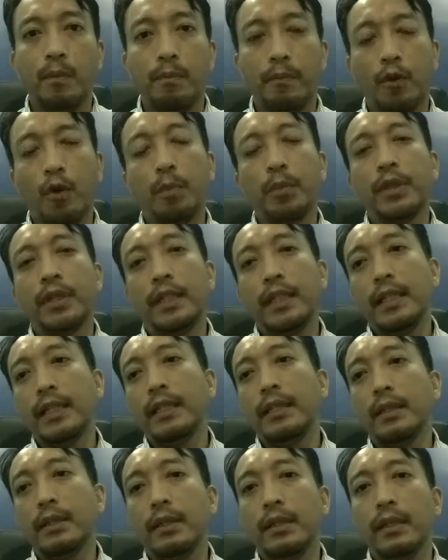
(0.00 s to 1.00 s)

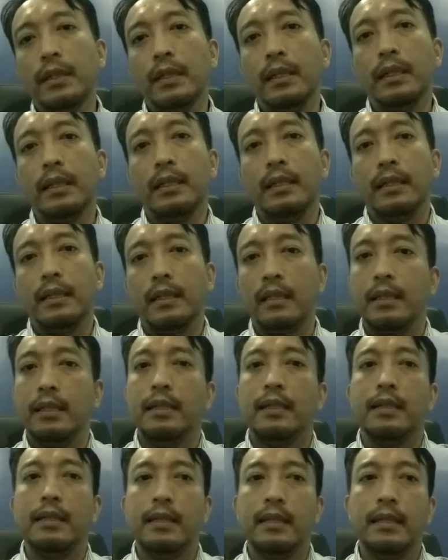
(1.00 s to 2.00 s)
property,
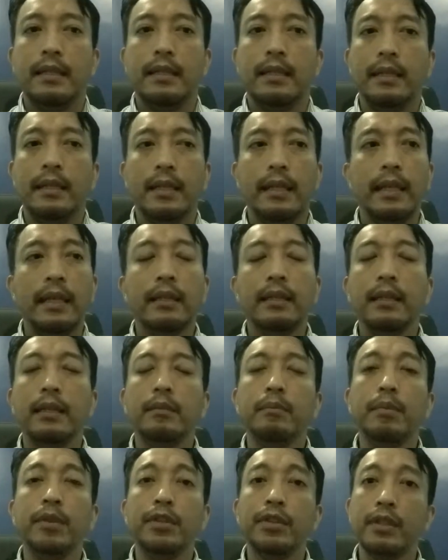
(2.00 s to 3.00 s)
and
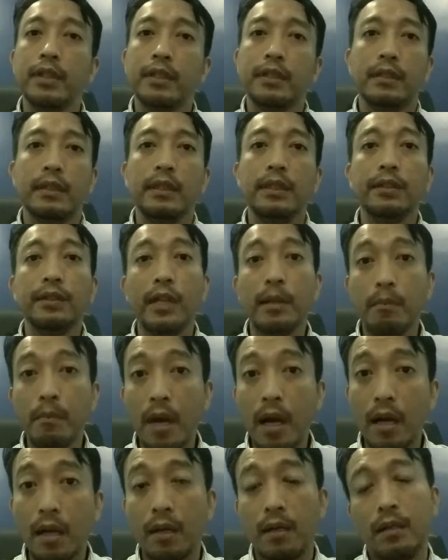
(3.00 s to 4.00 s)
in business, in
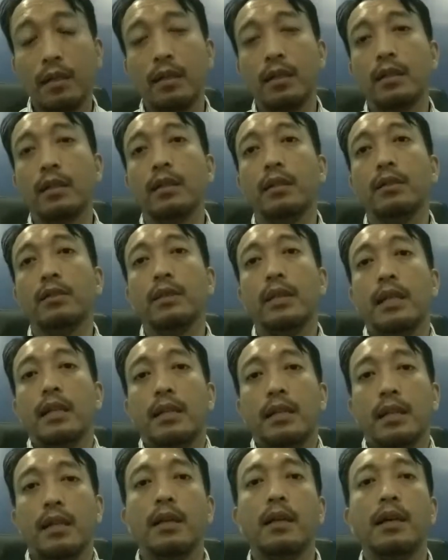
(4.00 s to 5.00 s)
trademark,
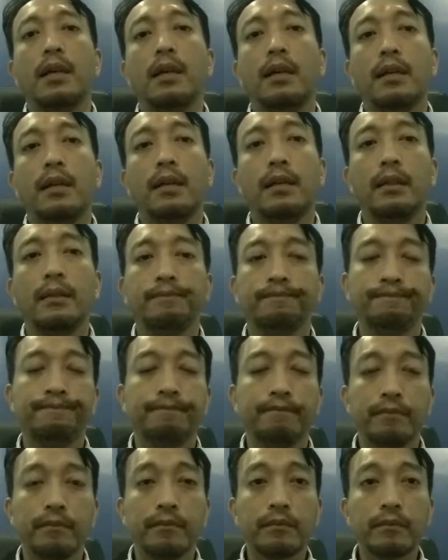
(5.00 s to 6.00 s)
that
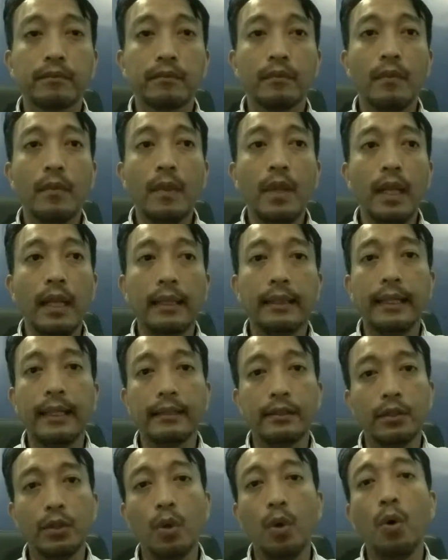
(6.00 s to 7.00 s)

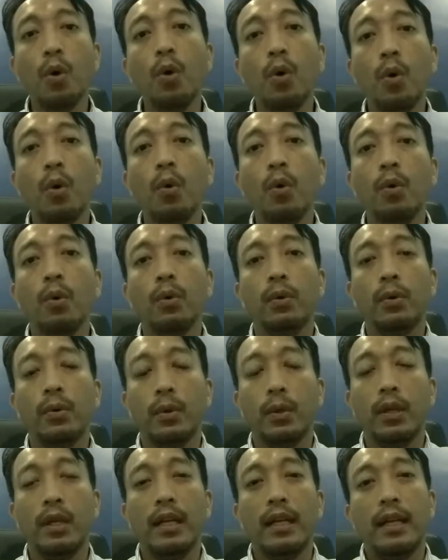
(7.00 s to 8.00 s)
there's no
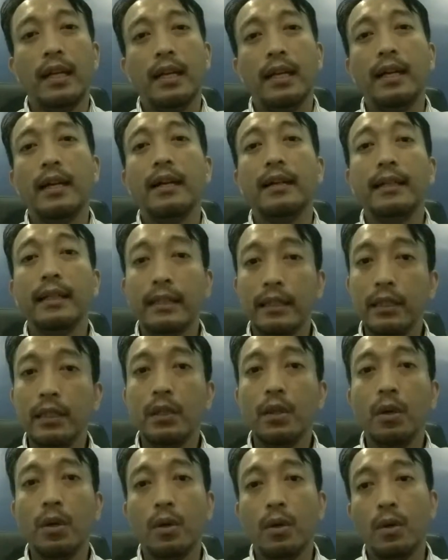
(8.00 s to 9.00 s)

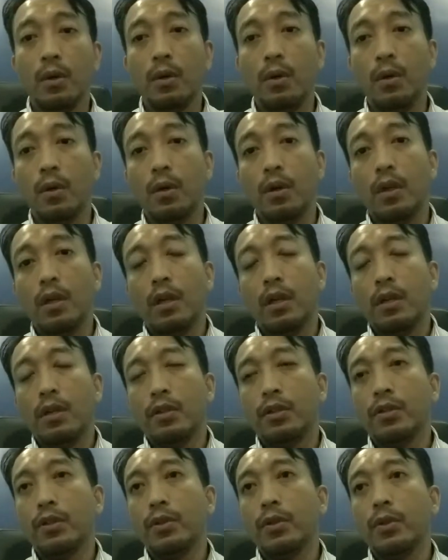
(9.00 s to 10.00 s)
written law.
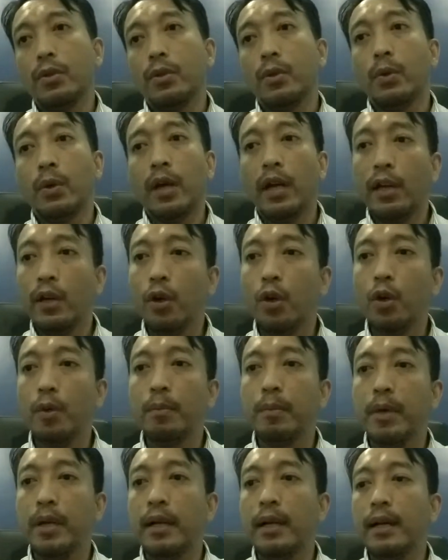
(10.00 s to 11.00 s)
So I
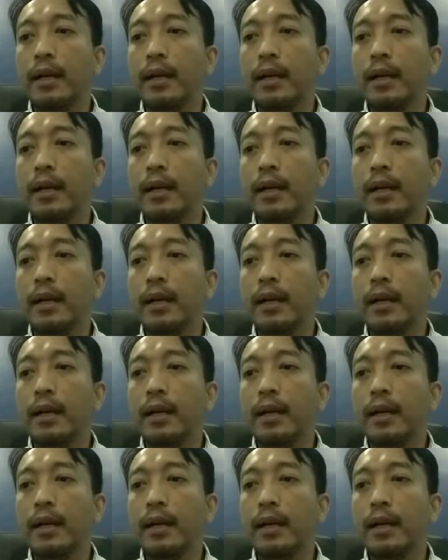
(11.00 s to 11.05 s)
hope